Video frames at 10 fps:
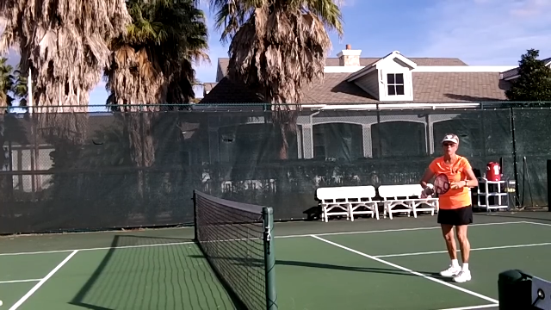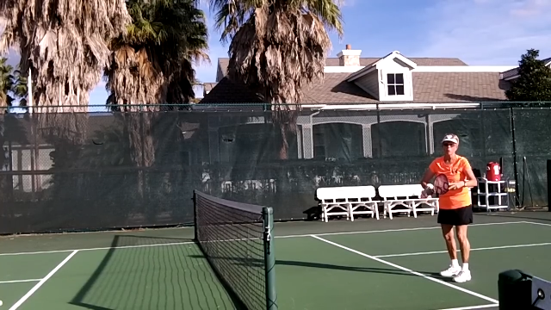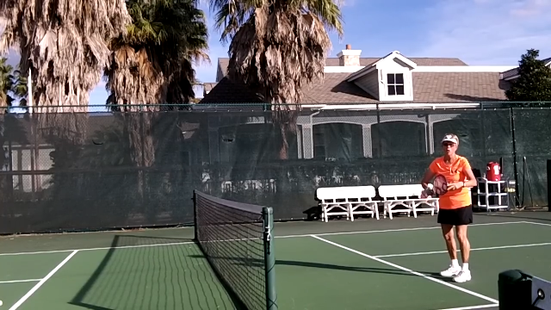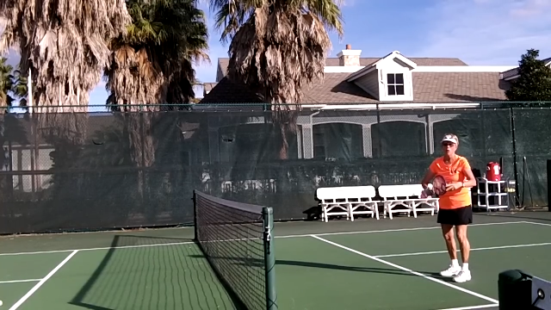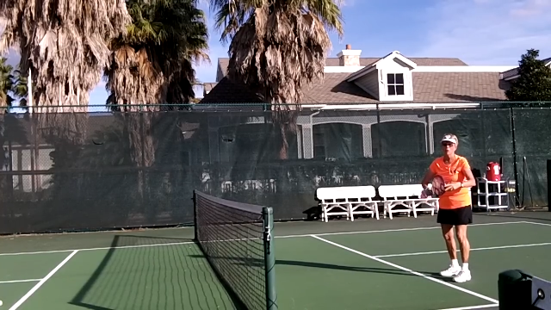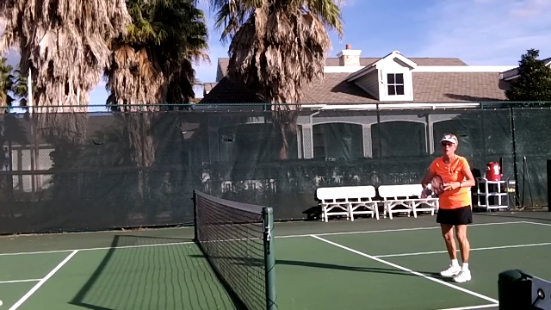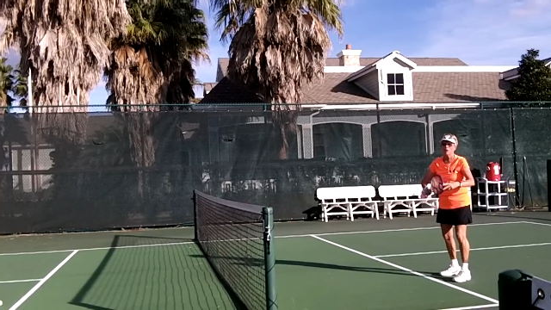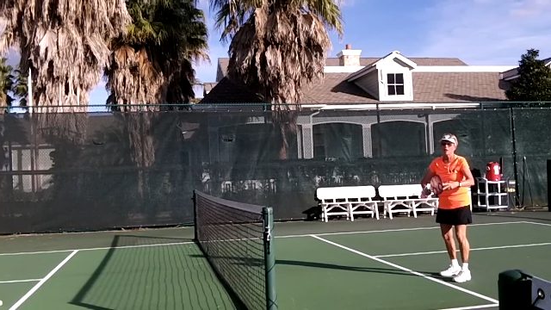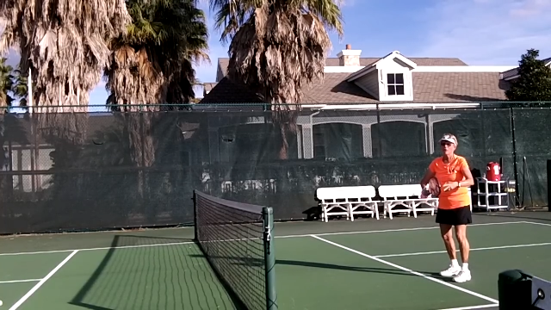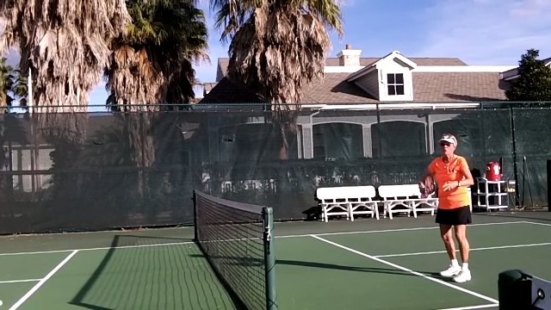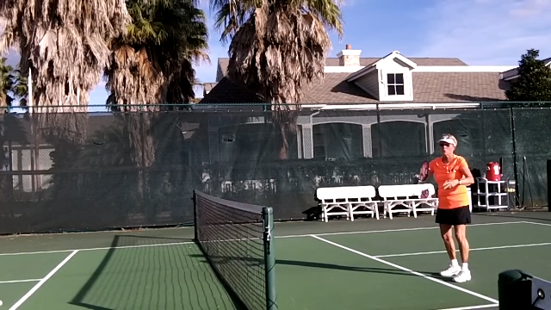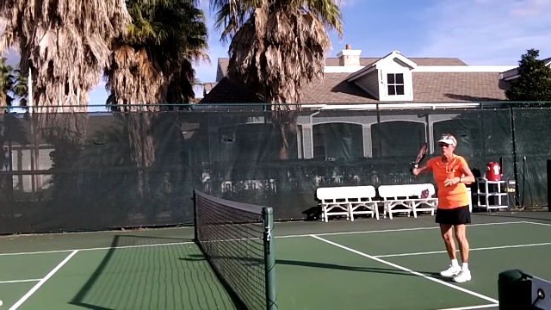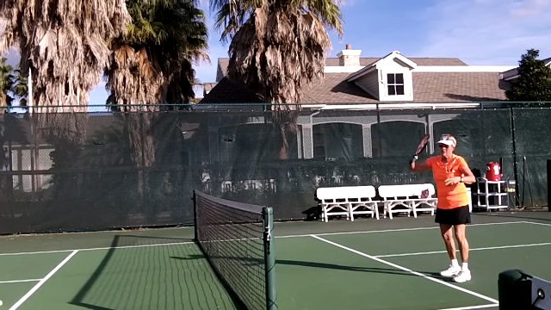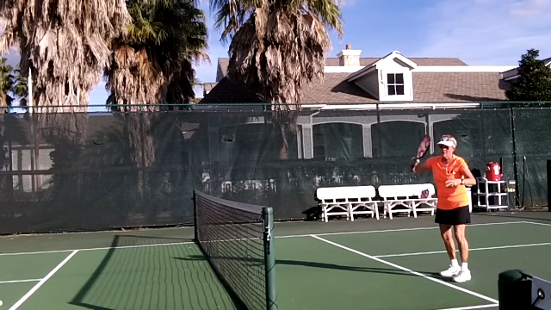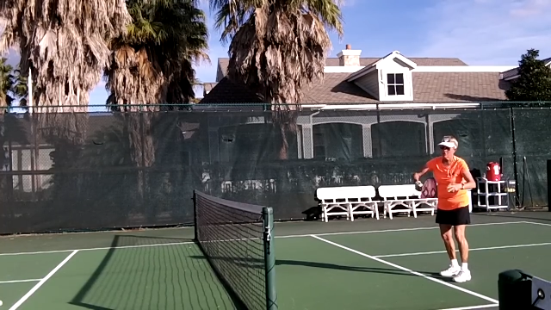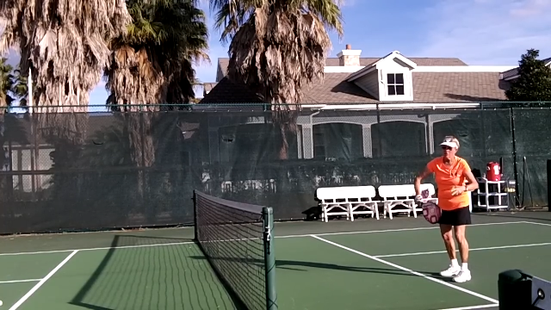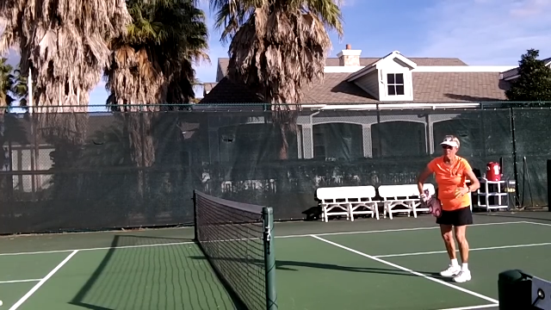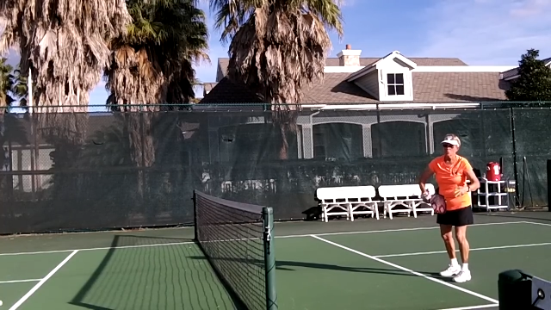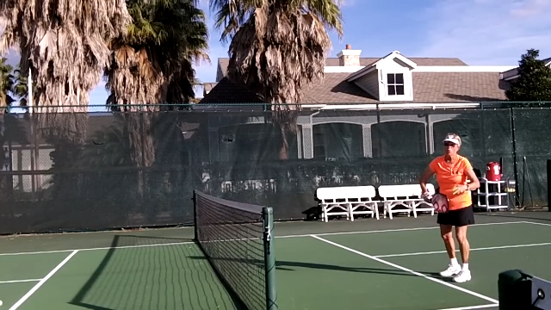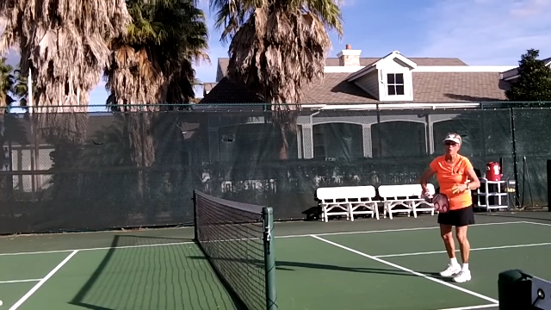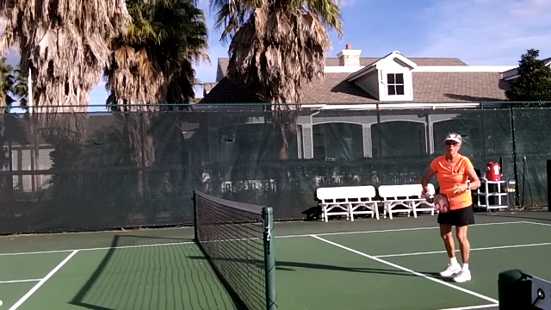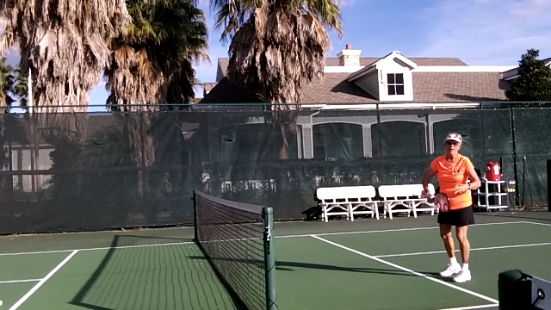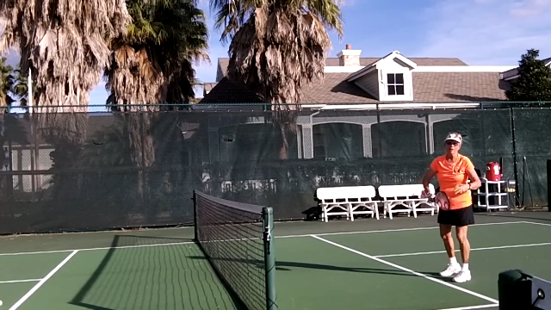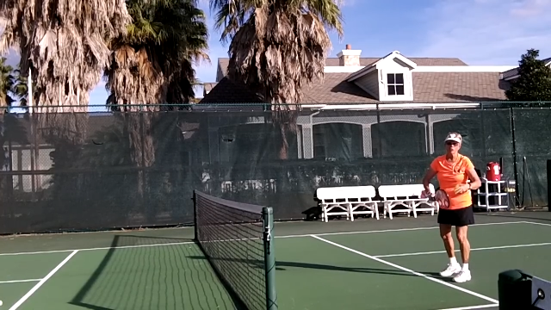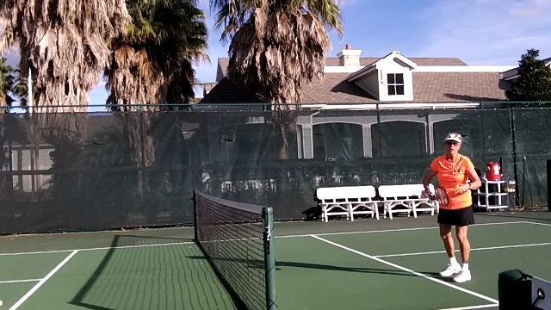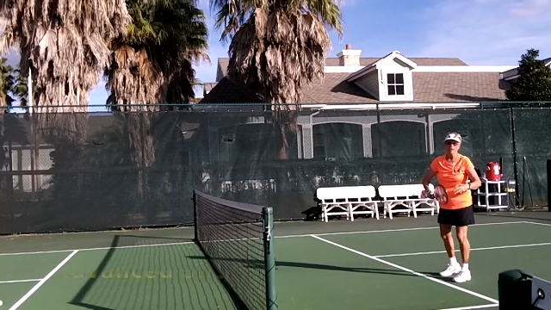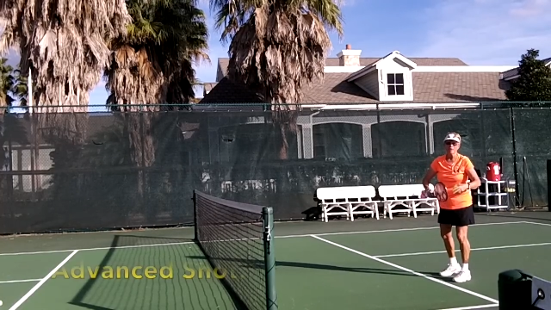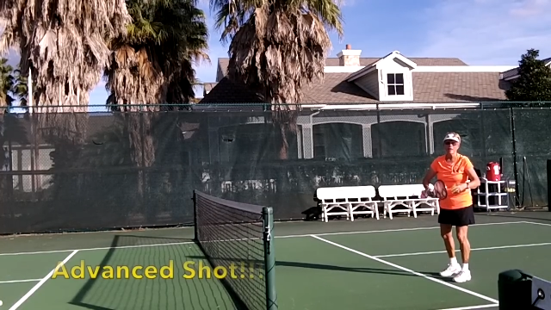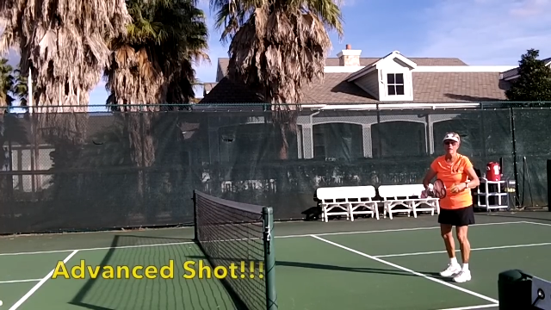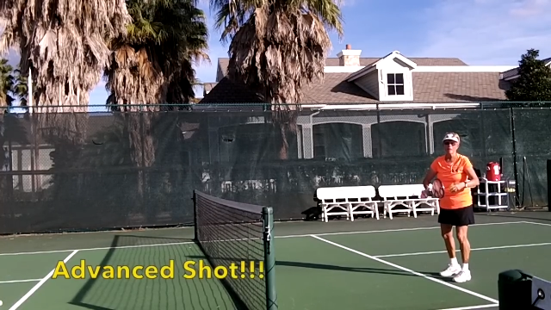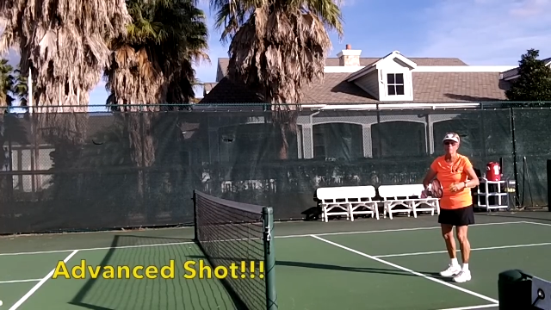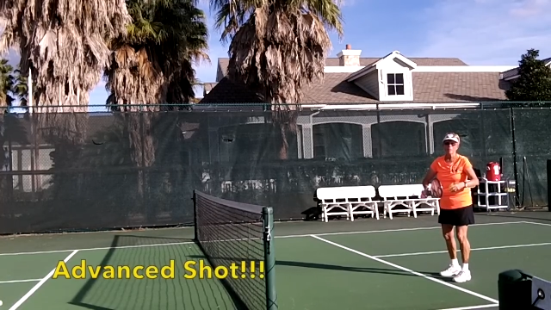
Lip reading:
Nobody's mouth can be seen.